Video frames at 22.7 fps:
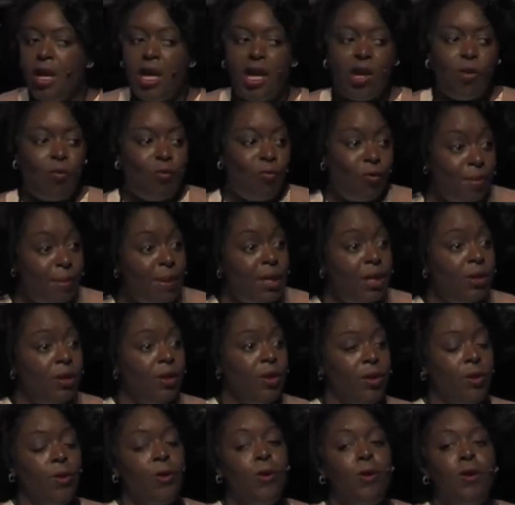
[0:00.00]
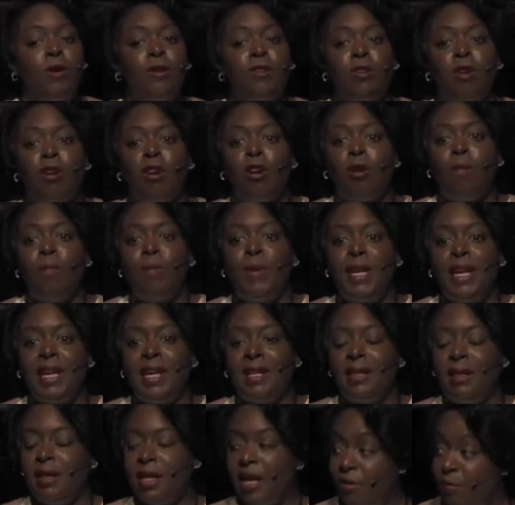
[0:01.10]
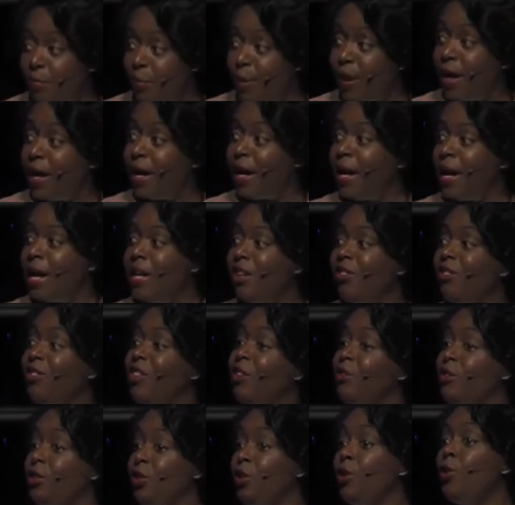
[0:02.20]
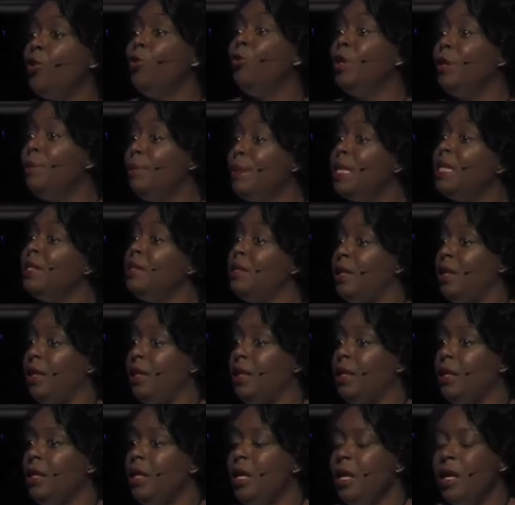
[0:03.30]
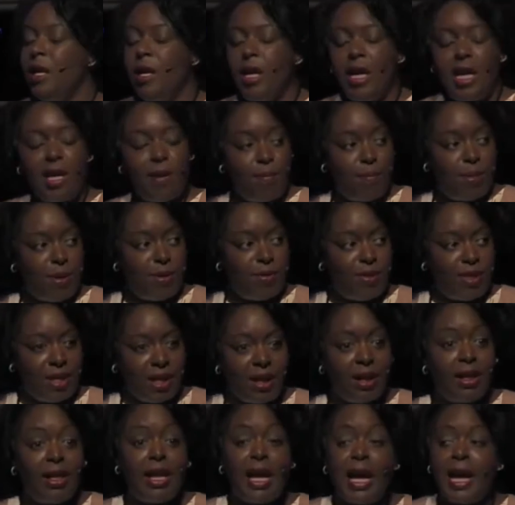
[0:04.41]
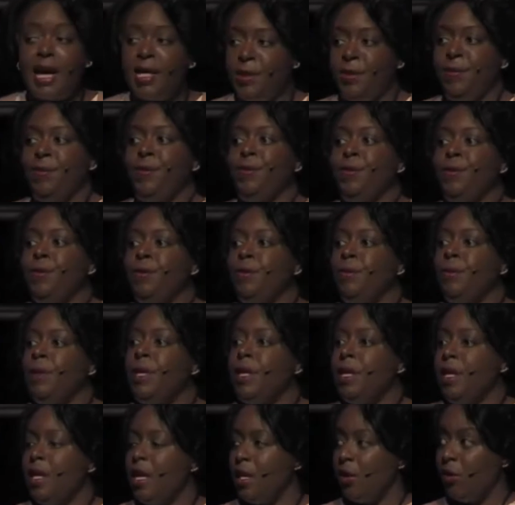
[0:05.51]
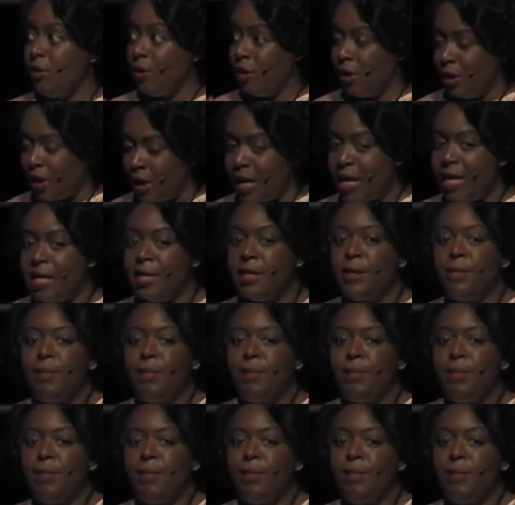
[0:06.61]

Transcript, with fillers: And women and girls are being left behind or they're totally missing in both the classroom, and online